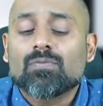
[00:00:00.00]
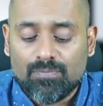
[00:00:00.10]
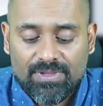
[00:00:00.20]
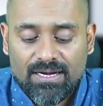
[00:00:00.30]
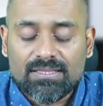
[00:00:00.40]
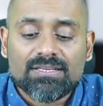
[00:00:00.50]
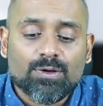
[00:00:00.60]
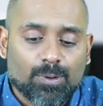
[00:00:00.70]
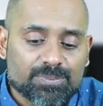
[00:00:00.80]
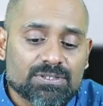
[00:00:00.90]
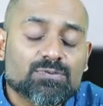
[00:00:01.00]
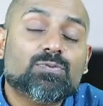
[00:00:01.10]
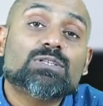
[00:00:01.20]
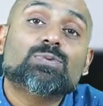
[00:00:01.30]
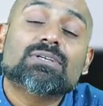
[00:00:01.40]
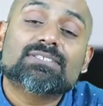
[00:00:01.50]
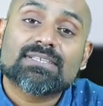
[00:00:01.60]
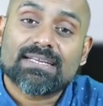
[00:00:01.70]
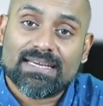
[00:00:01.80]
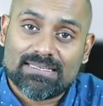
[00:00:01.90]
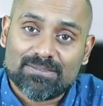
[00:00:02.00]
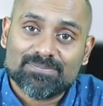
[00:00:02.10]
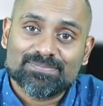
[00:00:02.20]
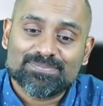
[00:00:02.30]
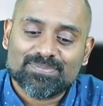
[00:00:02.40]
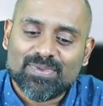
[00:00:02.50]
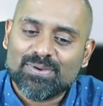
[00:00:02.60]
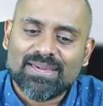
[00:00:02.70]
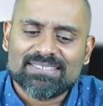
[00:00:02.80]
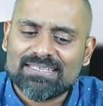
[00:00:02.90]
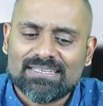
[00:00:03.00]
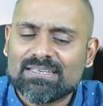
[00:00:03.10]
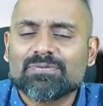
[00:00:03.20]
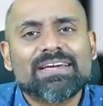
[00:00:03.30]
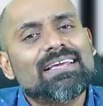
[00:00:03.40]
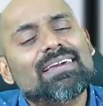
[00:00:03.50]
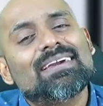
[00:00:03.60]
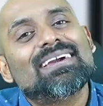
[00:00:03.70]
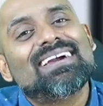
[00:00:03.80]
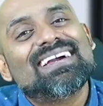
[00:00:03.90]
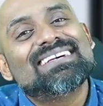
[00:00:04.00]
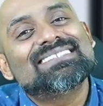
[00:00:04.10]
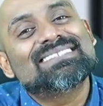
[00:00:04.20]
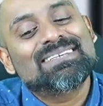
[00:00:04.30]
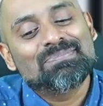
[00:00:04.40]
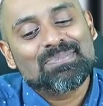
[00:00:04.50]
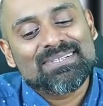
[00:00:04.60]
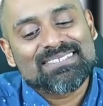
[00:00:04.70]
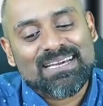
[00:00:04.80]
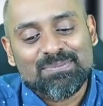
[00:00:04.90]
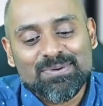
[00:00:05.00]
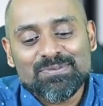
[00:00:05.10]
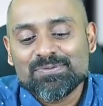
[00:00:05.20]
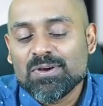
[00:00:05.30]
there are 3 options, which one is correct? Okay, isn't it a very simple type of